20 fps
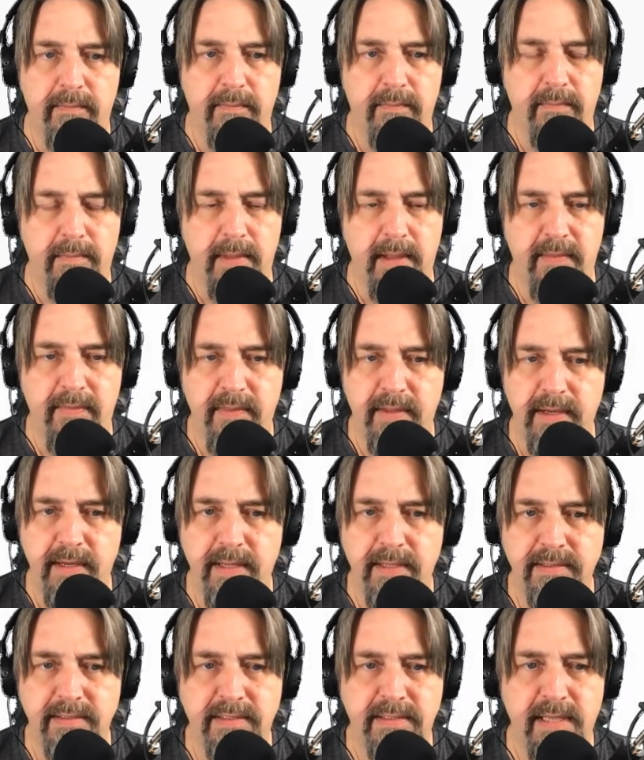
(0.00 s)
And then
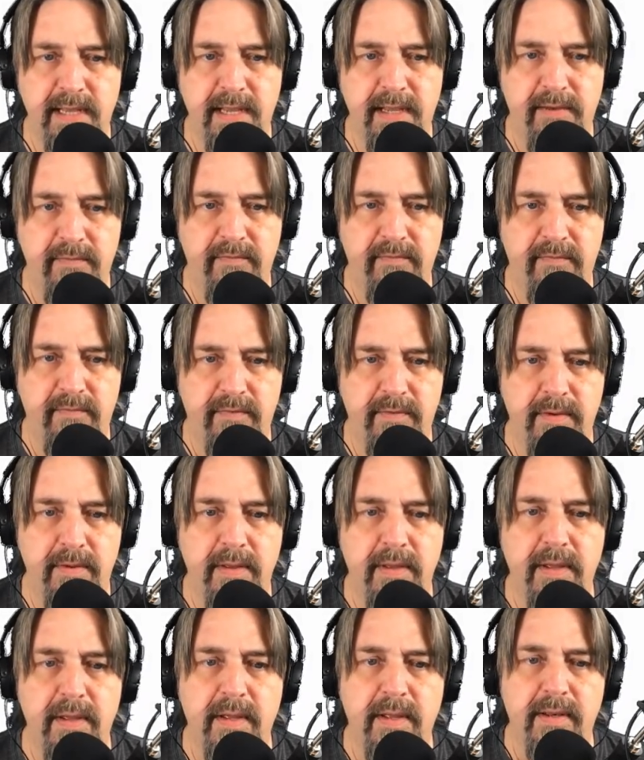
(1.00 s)
hit save.
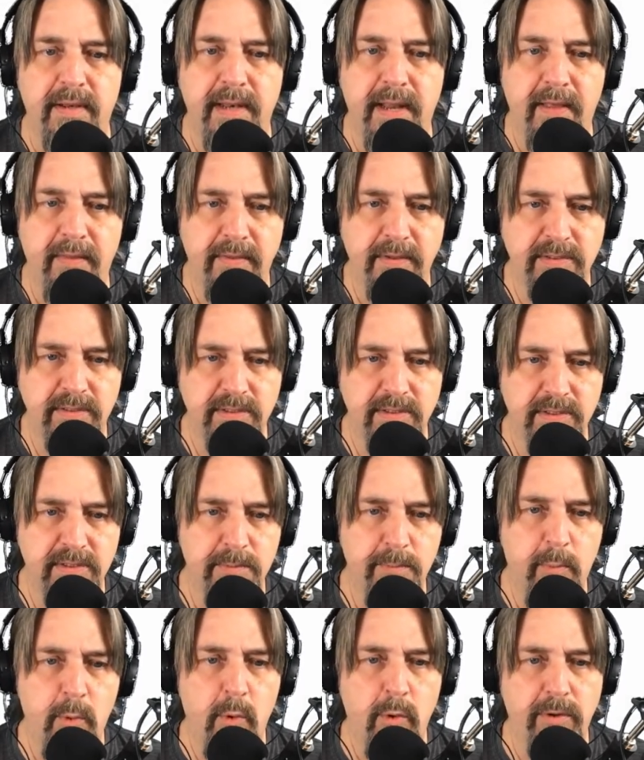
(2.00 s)
Now this is
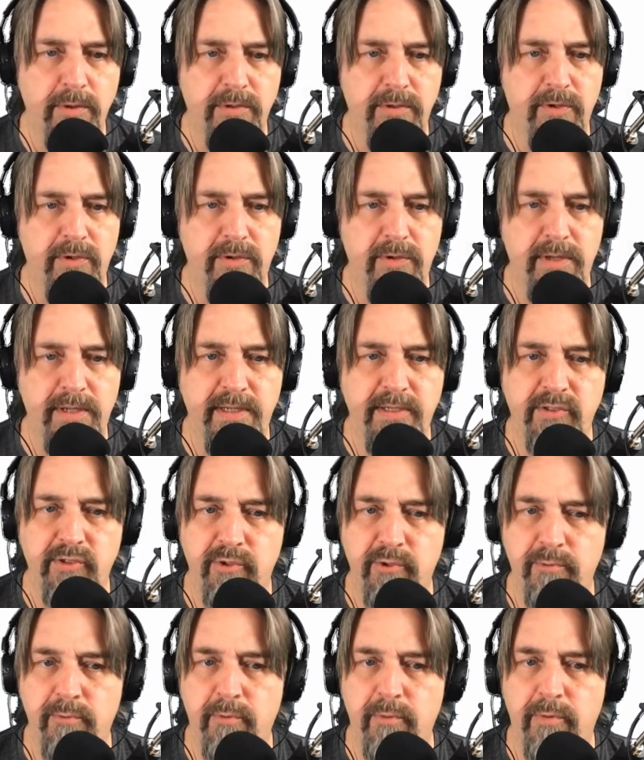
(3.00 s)
important. You need to